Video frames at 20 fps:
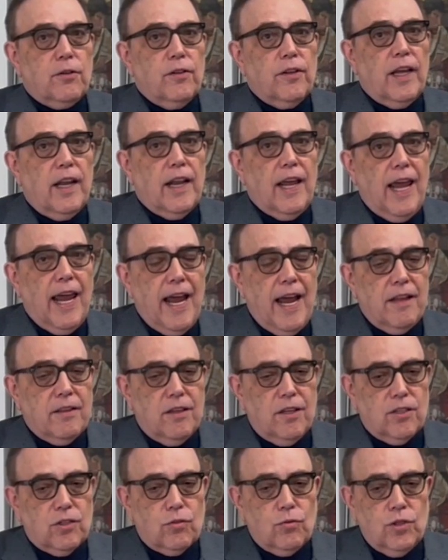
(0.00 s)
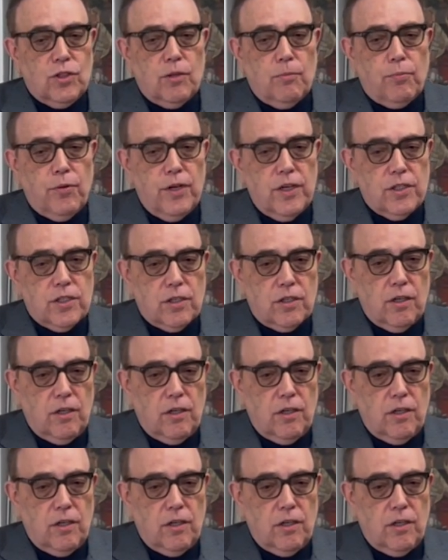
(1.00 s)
that had this was a British